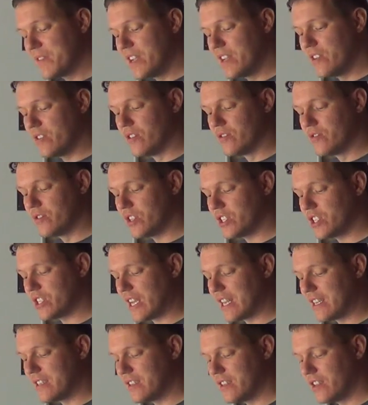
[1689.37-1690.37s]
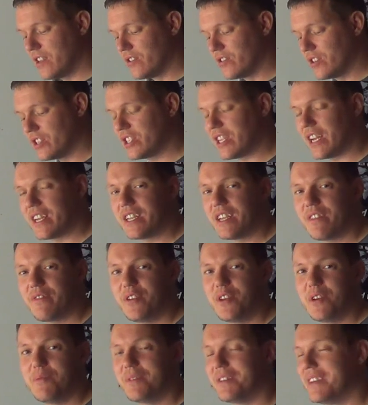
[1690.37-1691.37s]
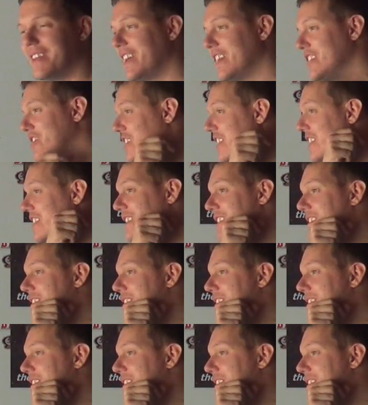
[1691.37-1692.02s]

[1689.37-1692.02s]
in understand the understanding of human nature.